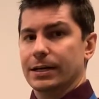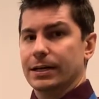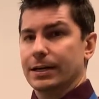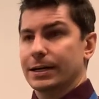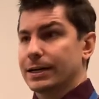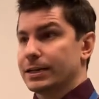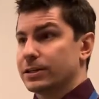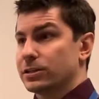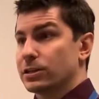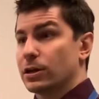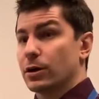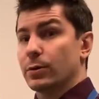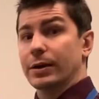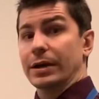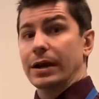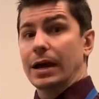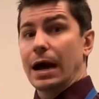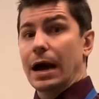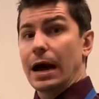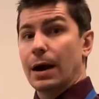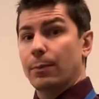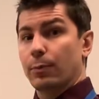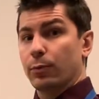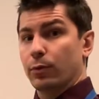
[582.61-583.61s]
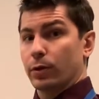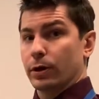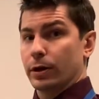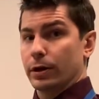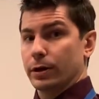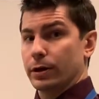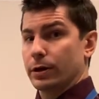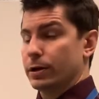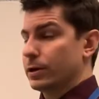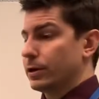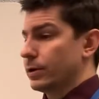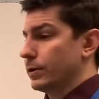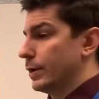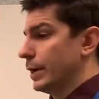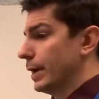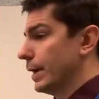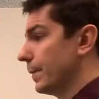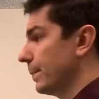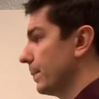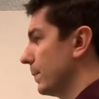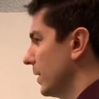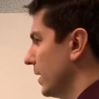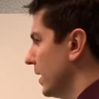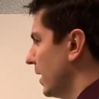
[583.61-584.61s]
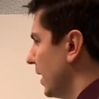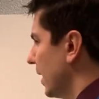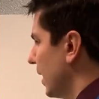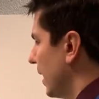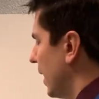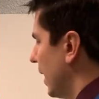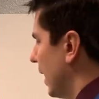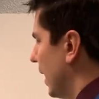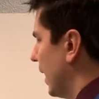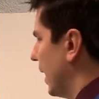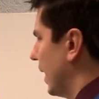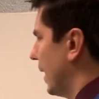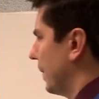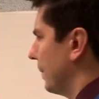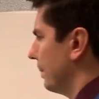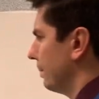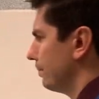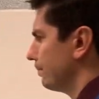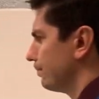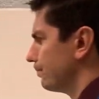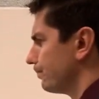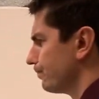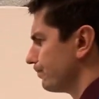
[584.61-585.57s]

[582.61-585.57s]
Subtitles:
It's going upward, okay? How